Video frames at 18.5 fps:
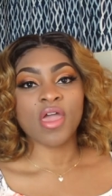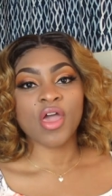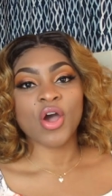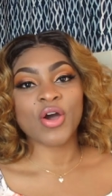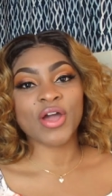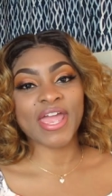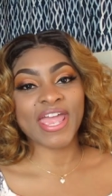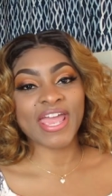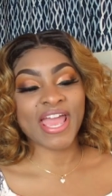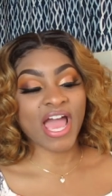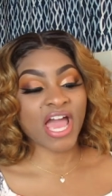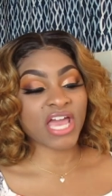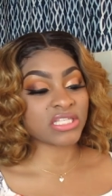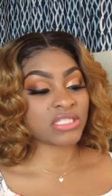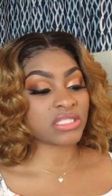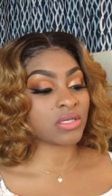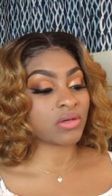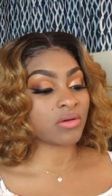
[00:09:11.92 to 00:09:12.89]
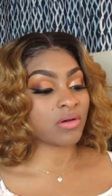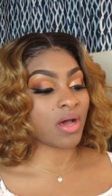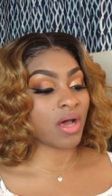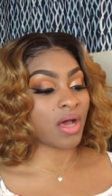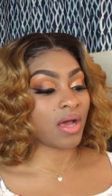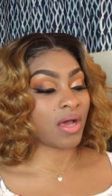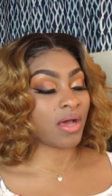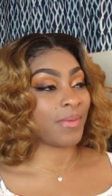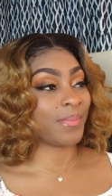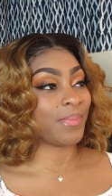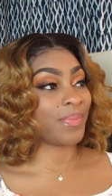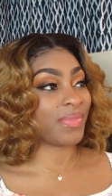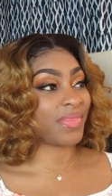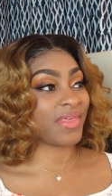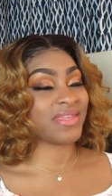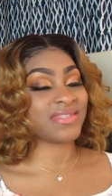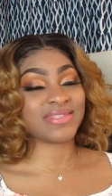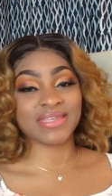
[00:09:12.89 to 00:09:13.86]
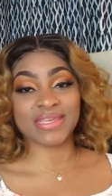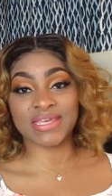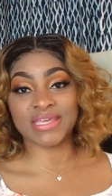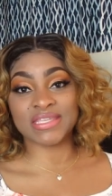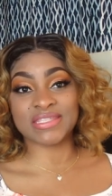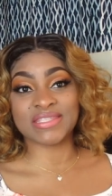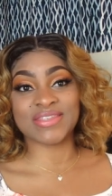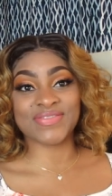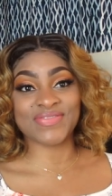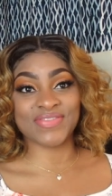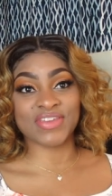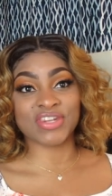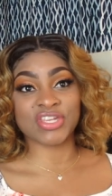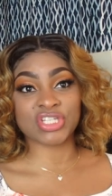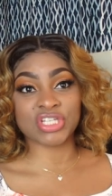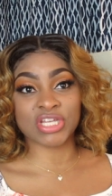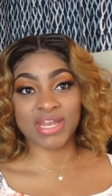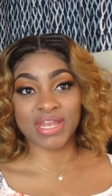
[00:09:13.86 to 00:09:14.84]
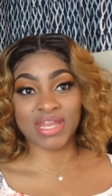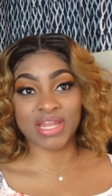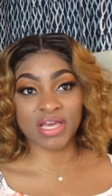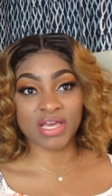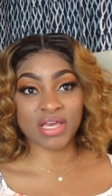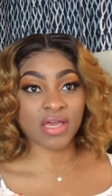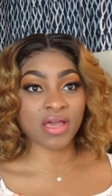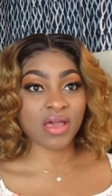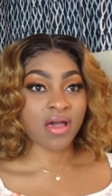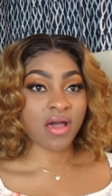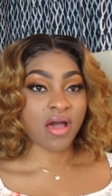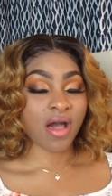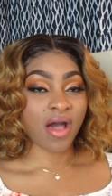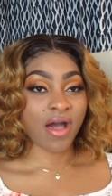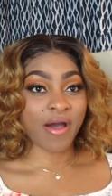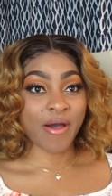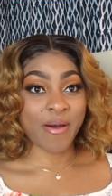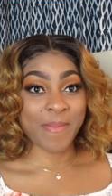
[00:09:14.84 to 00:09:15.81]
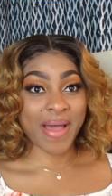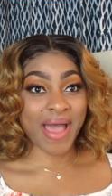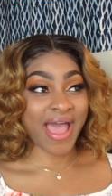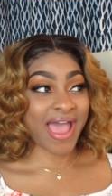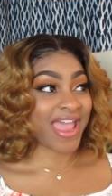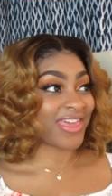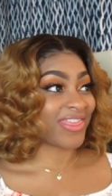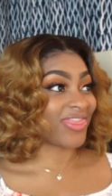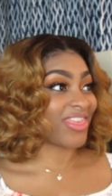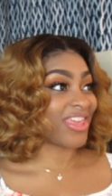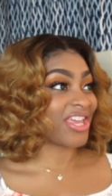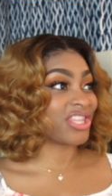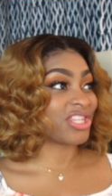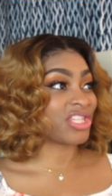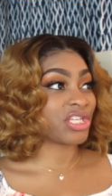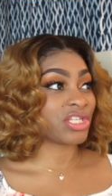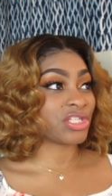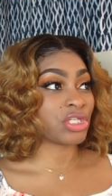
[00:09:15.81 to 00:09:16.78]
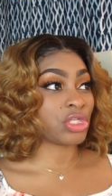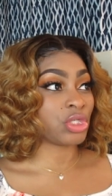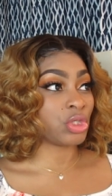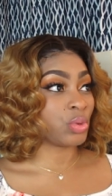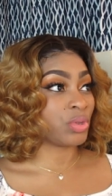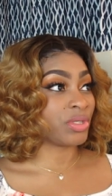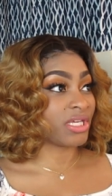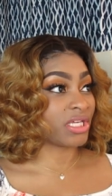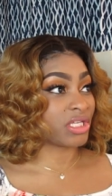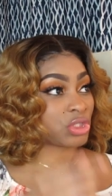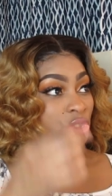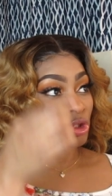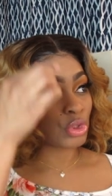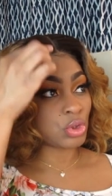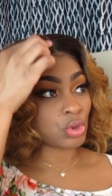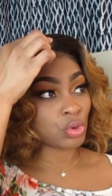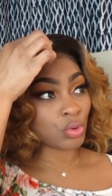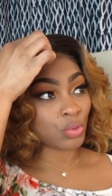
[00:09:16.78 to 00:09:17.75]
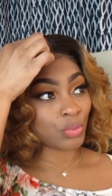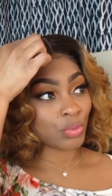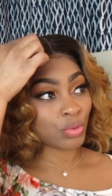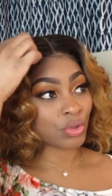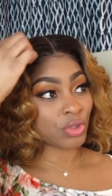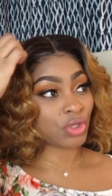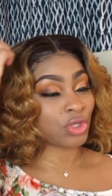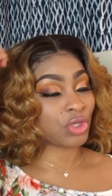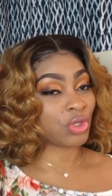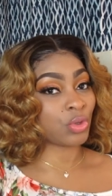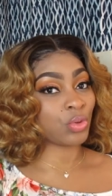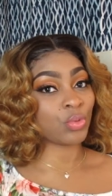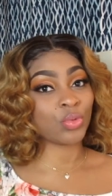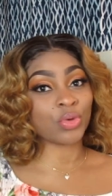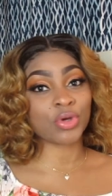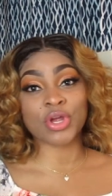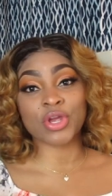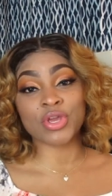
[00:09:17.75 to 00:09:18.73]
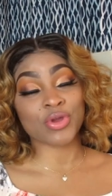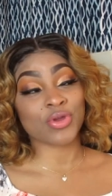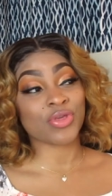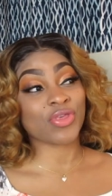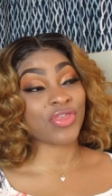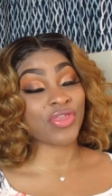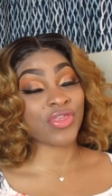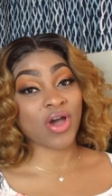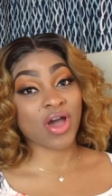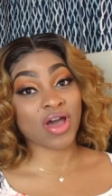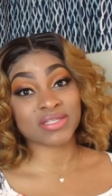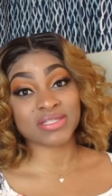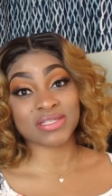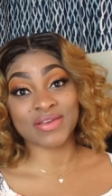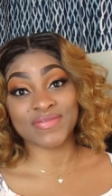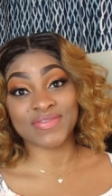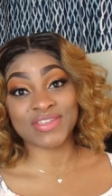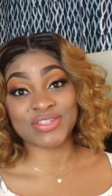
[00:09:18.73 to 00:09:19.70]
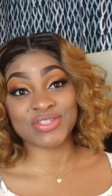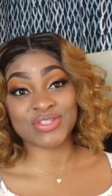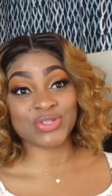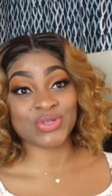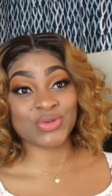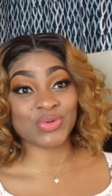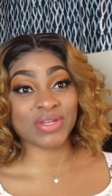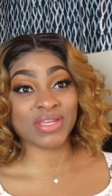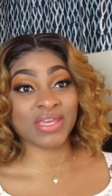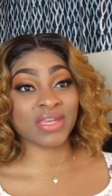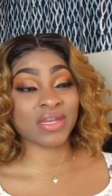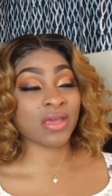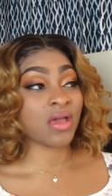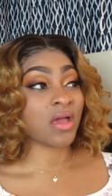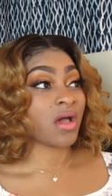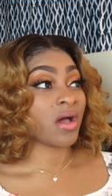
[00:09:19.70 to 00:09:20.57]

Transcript: okay guys so um this is the finished look um i think this unit is super cute what are your thoughts of this unit